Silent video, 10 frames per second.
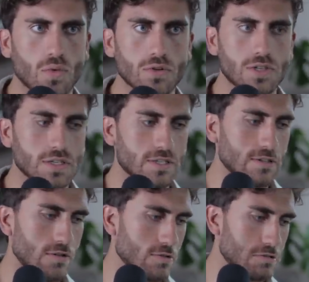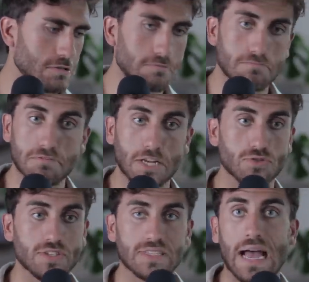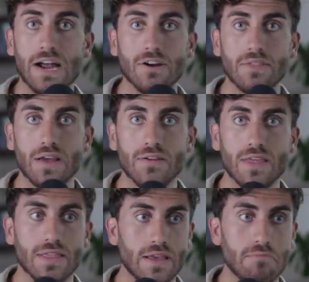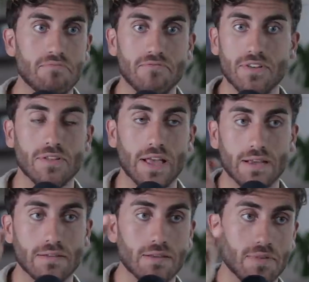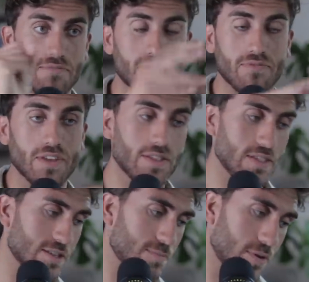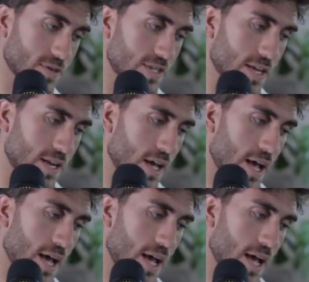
or just there's sexual desire there that they feel like can be fulfilled in this person.